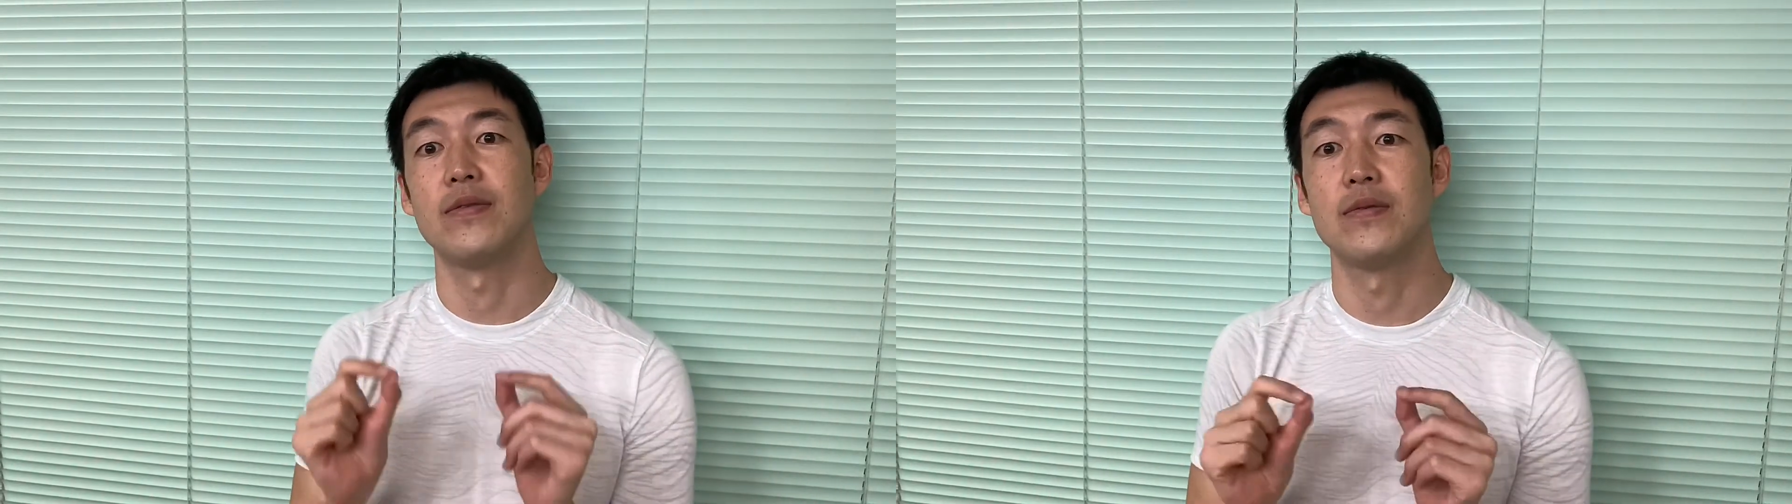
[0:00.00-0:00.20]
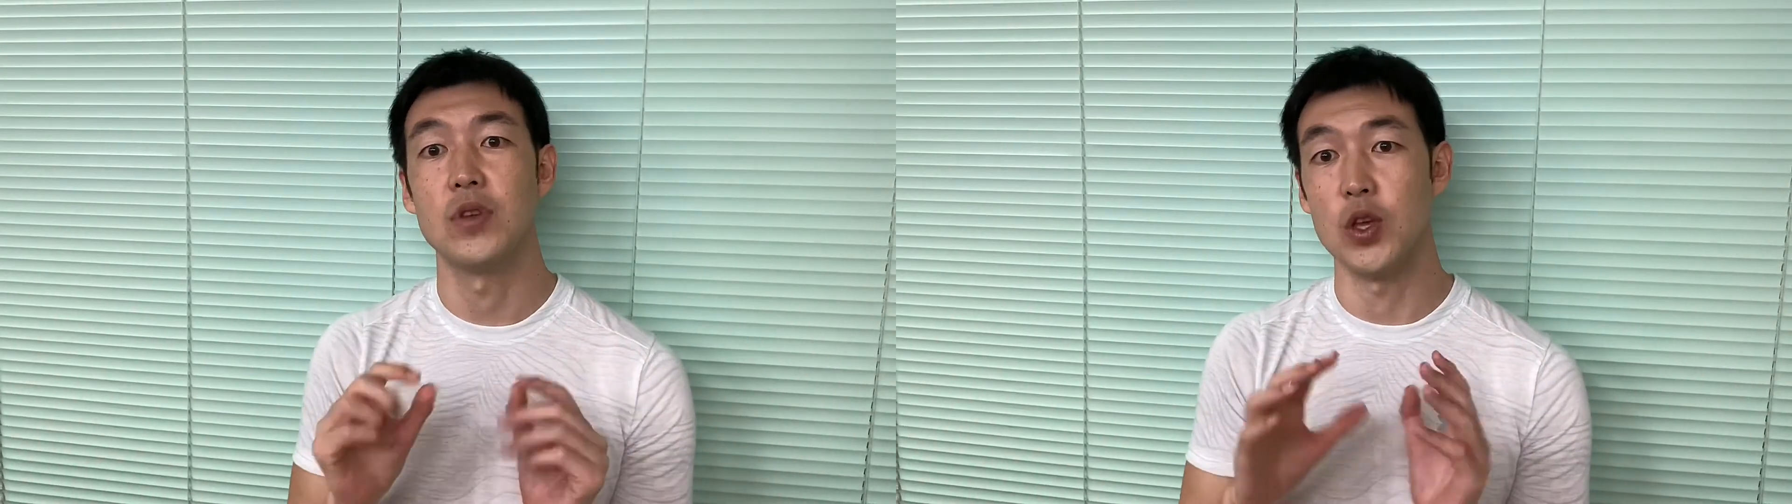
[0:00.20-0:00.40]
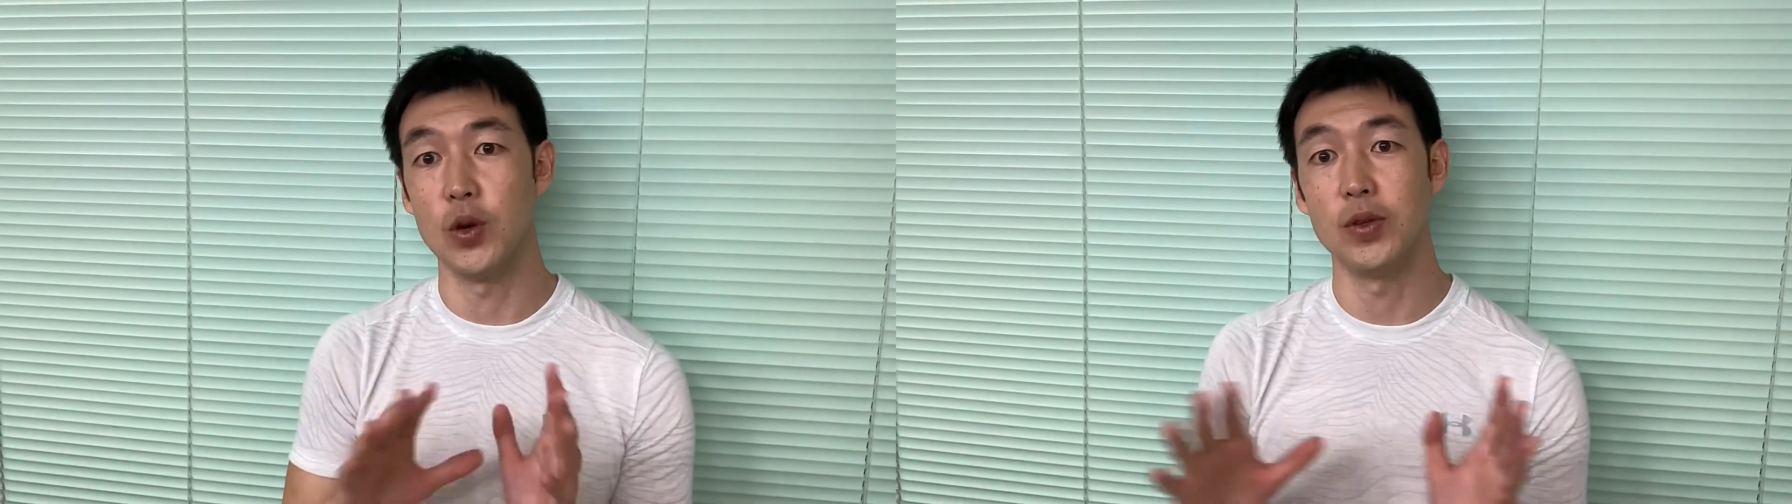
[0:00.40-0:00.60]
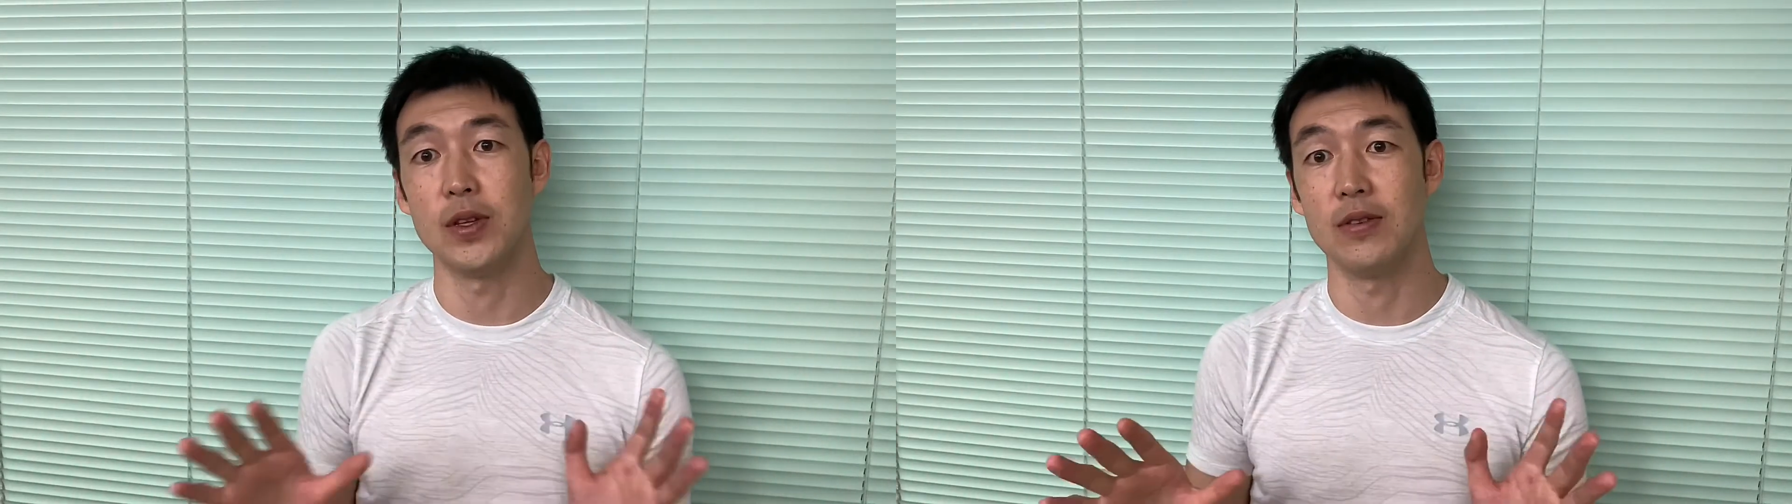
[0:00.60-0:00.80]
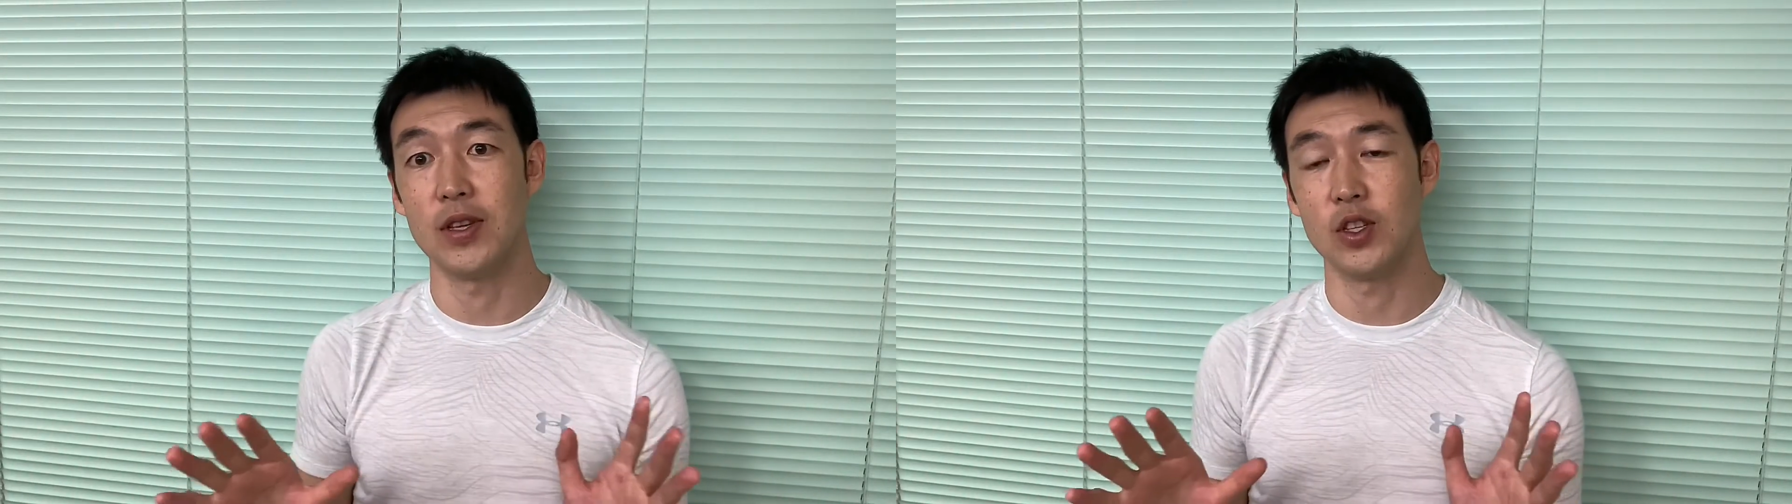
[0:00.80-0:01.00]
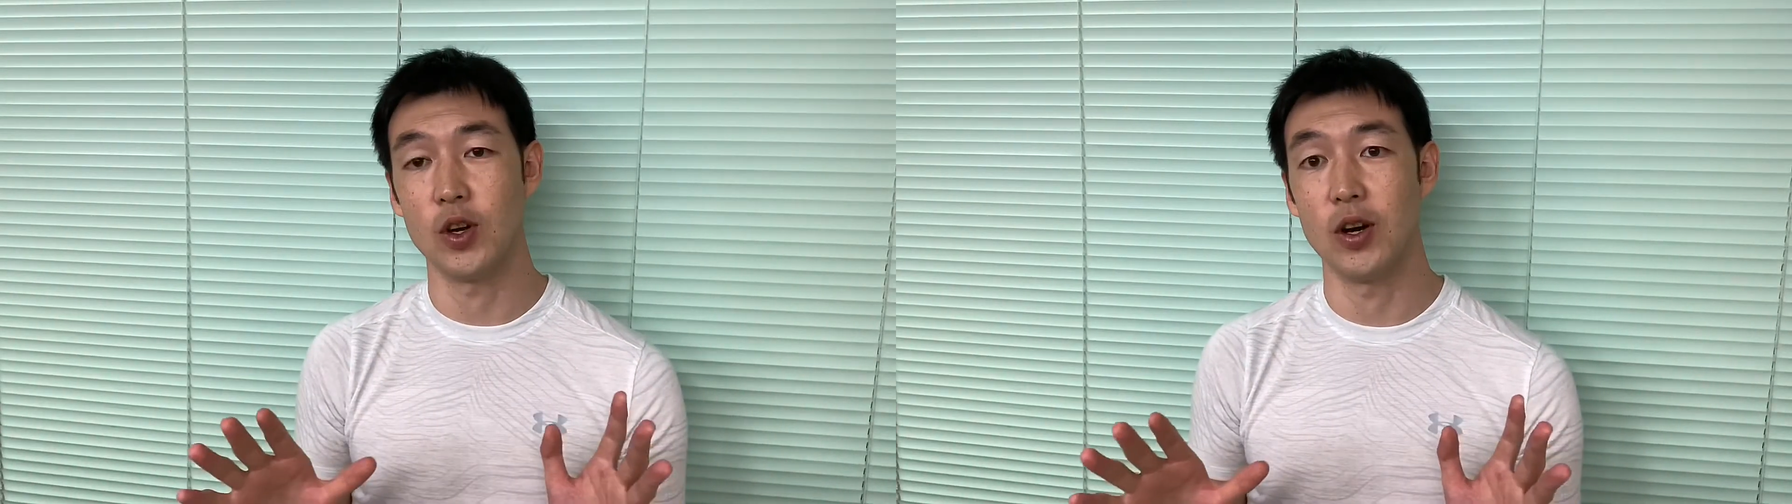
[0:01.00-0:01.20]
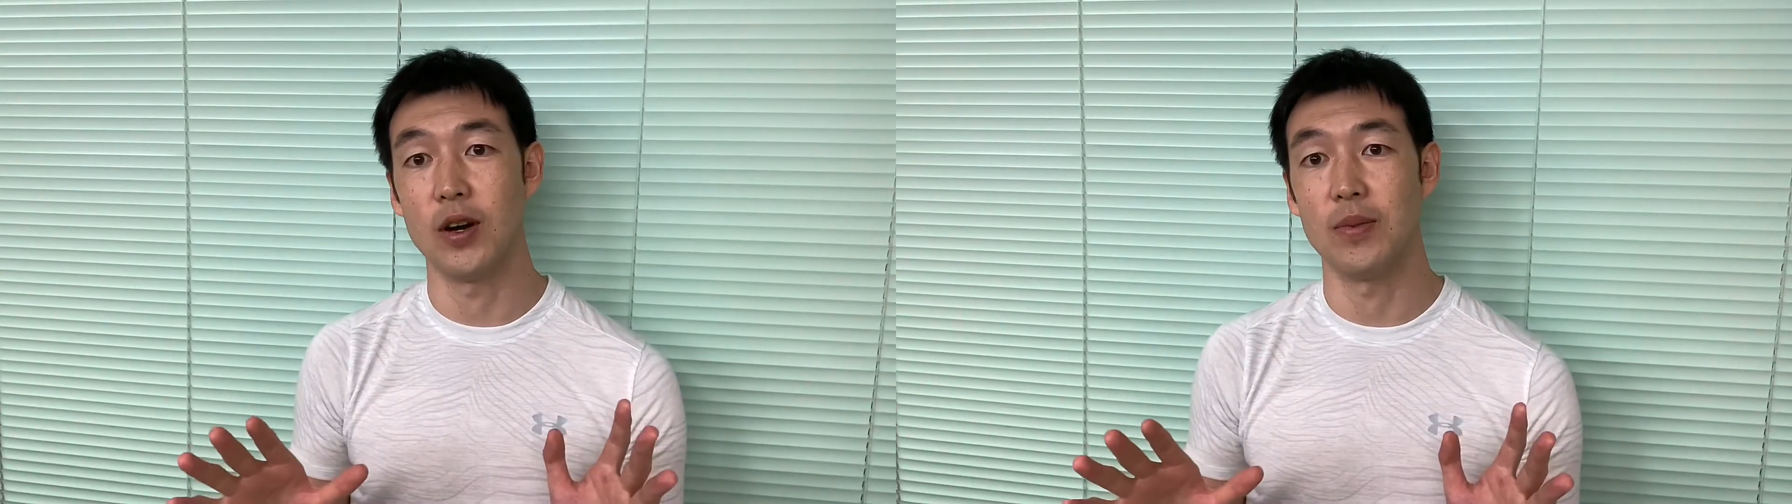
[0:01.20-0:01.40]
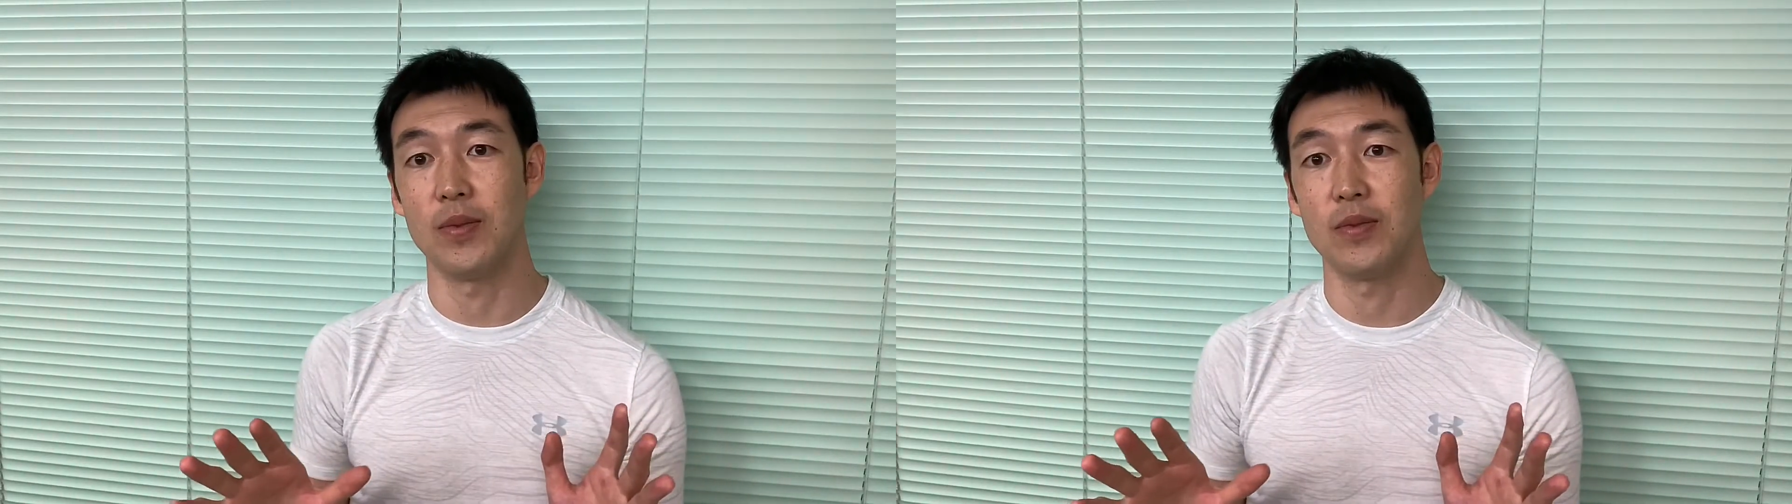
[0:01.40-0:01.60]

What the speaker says: using this term,